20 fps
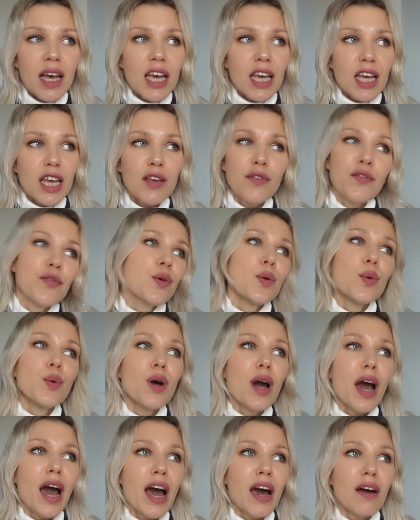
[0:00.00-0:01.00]
If you
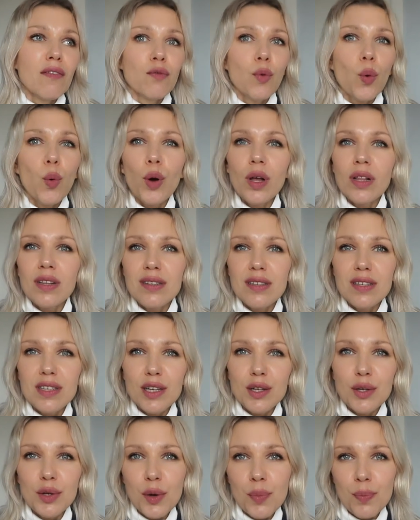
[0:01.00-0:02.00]
have oily
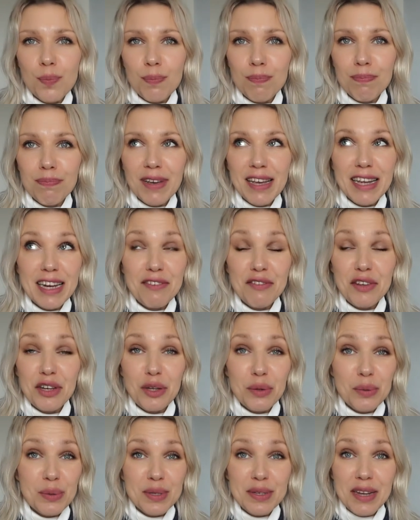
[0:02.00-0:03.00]
skin, you can even
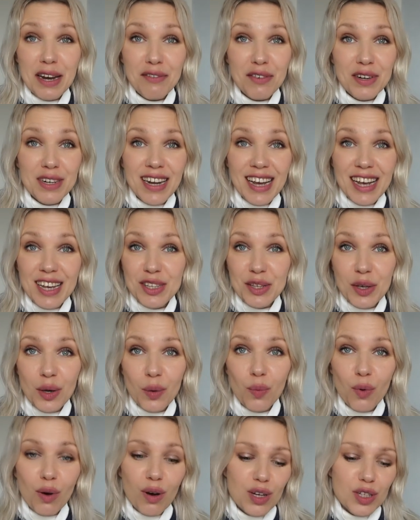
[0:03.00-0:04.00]
use it every day as your
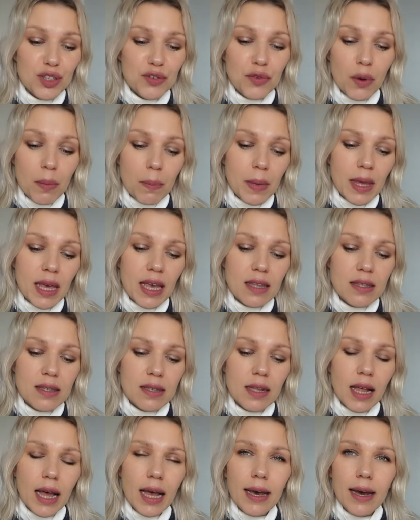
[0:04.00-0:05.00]
wash. For me, it's
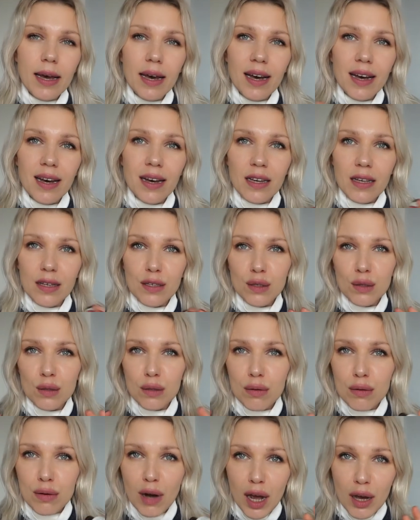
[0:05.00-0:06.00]
like a
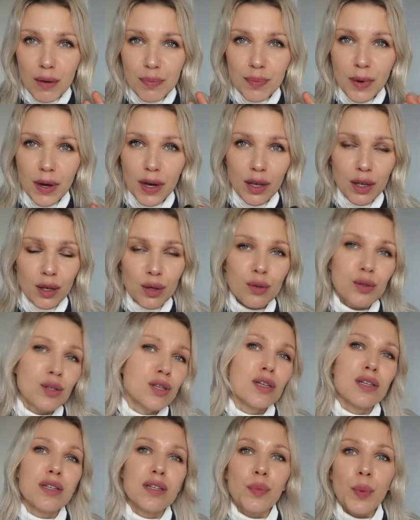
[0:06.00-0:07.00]
scrub. I use
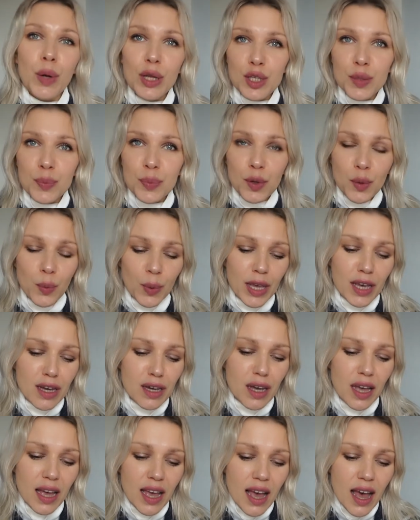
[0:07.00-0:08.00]
it once per
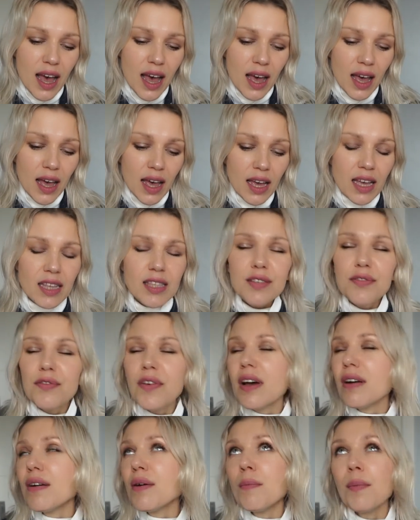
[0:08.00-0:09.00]
week. It's
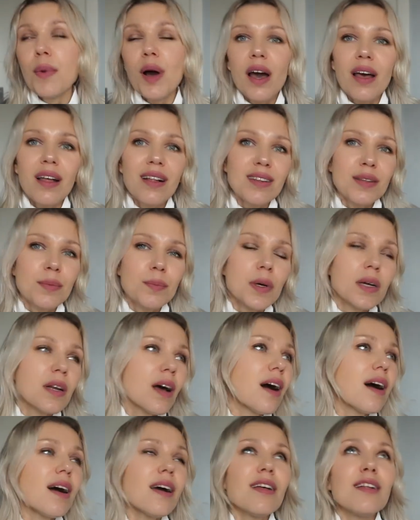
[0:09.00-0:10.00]
very mild, but
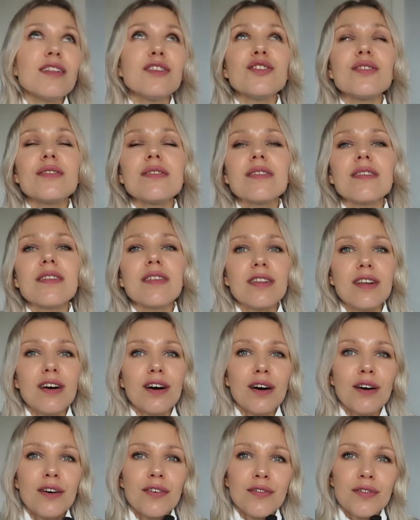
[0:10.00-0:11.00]
I just
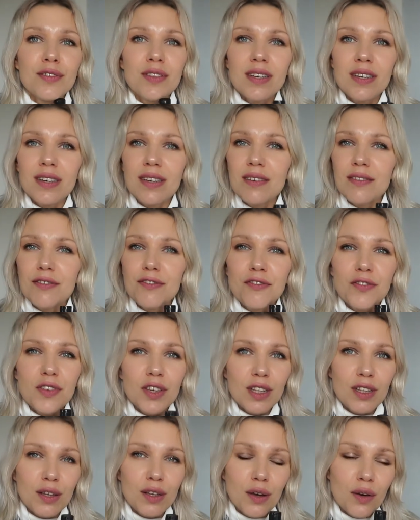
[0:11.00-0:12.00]
love the
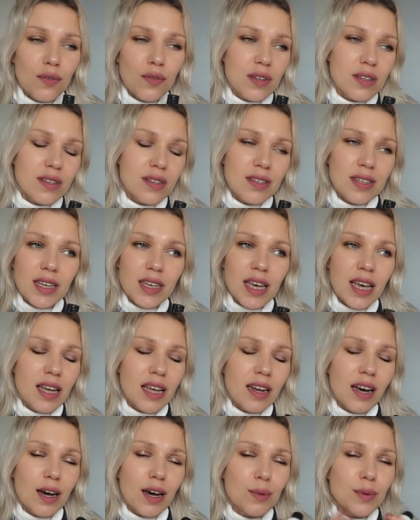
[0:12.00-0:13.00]
feeling of the skin,
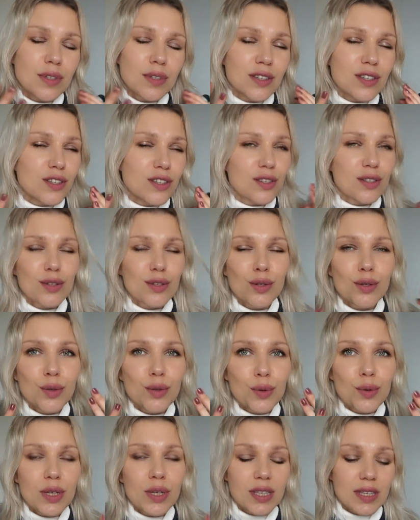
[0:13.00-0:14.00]
how it just
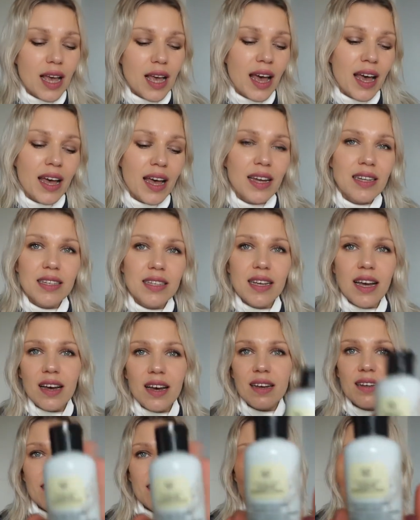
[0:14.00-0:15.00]
looks. And
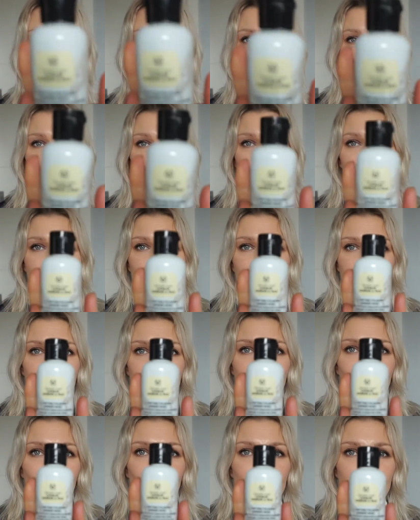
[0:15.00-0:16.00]
yeah, it's my
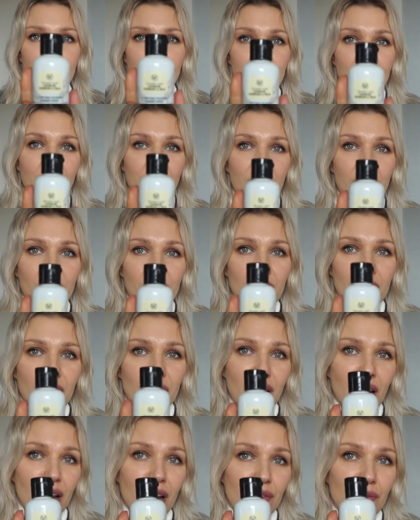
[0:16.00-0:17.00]
all-time favorite,
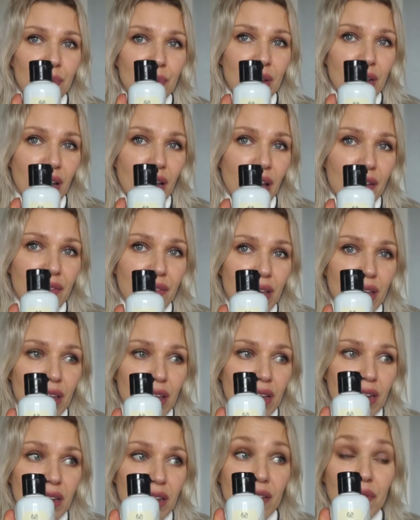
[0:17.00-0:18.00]
and I've been having
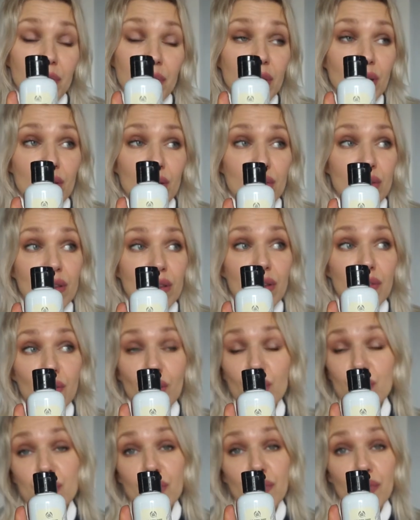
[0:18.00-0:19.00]
it. I've been using it
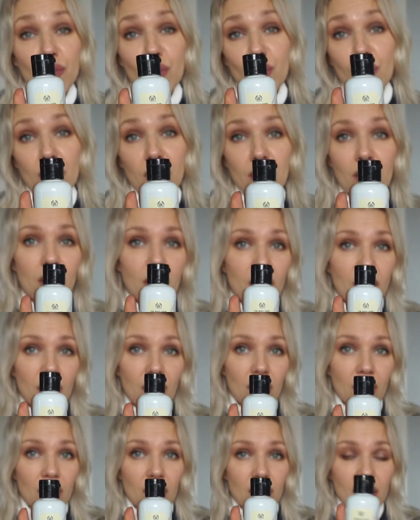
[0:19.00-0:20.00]
also for
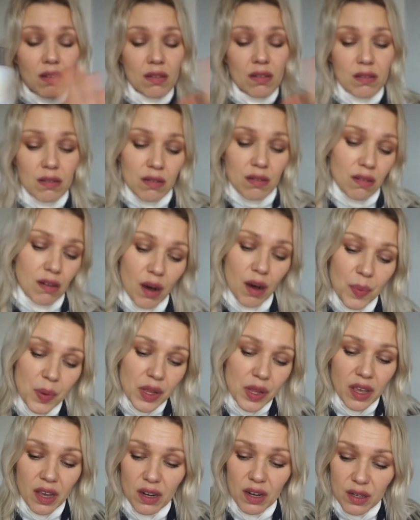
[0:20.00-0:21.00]

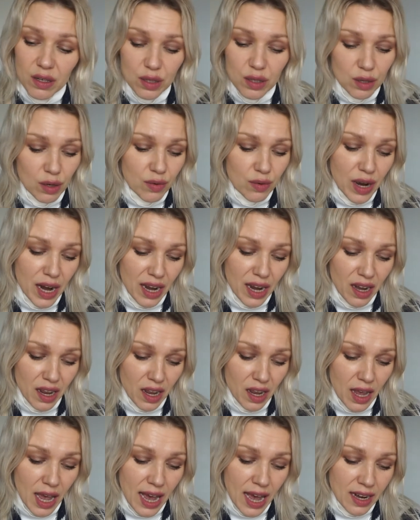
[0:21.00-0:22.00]
couple years
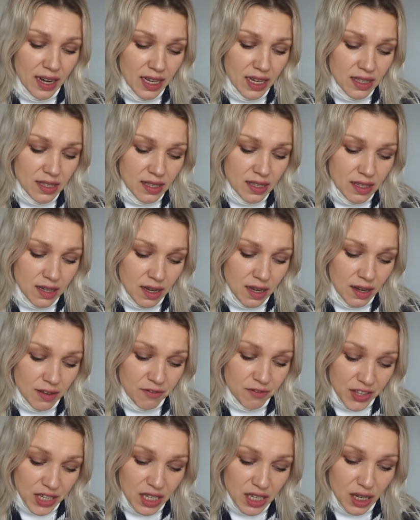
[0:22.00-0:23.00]
already, and it's
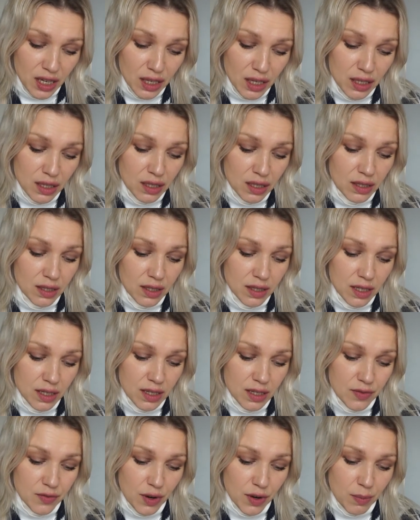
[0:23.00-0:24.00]
vegan.
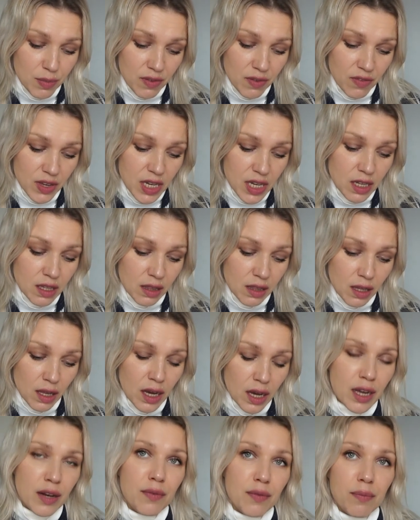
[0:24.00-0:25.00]
It's from the vegan
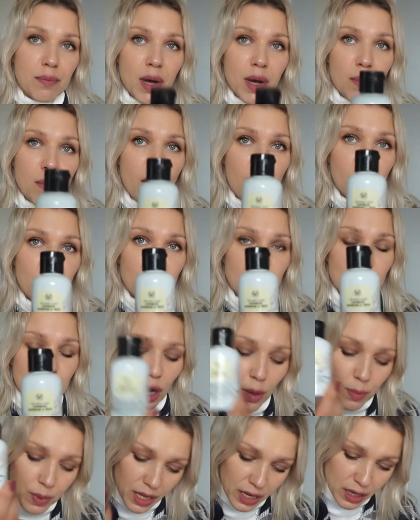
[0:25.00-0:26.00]
line, my Body
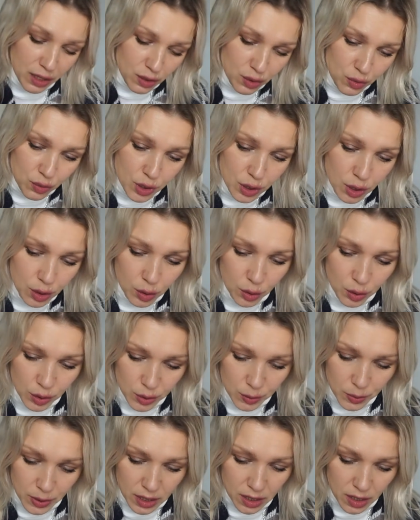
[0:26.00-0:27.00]
Shop. Like, it's really good
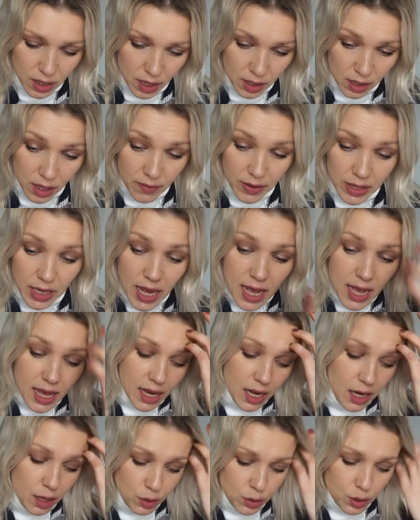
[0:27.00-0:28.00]
one. I love it,
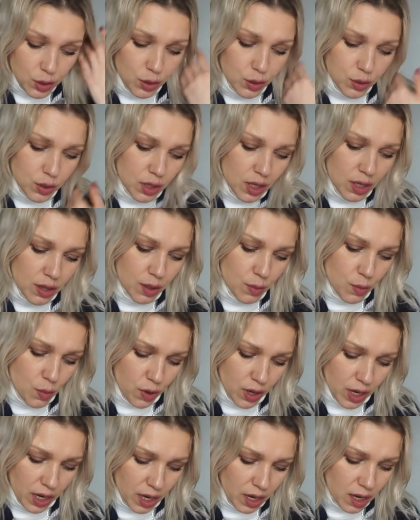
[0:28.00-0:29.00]
and I also use it in the
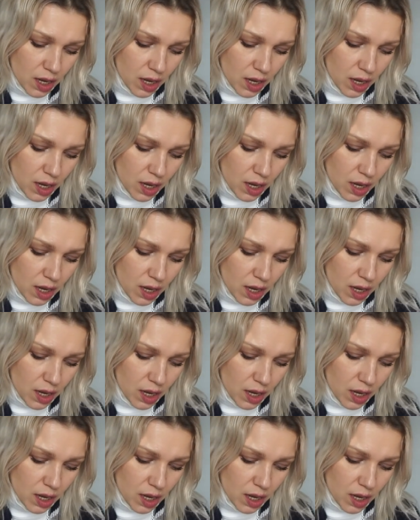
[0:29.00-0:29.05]
morning.